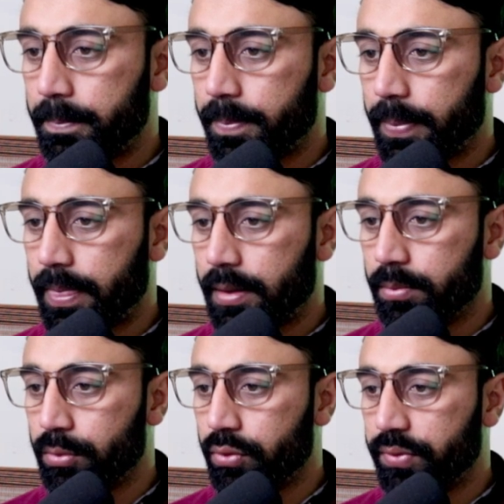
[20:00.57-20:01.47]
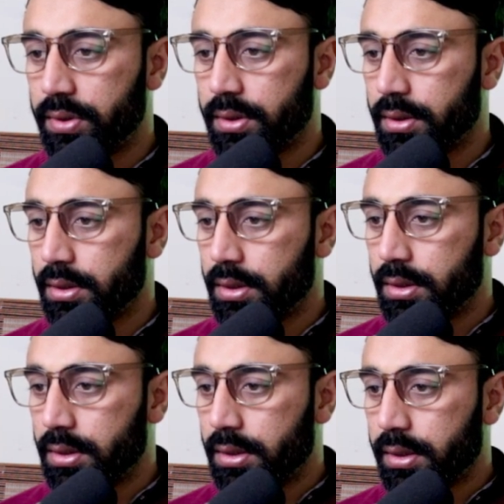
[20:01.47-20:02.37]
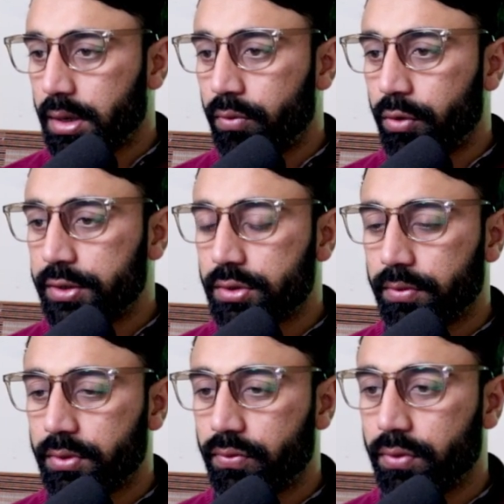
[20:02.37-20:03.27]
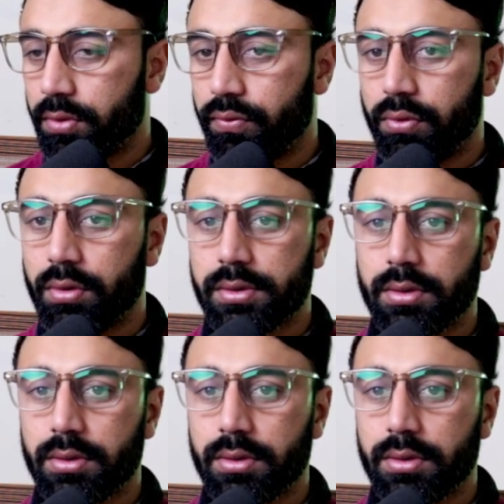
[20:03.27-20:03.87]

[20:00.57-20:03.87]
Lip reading: moved avoid soft 404. So how we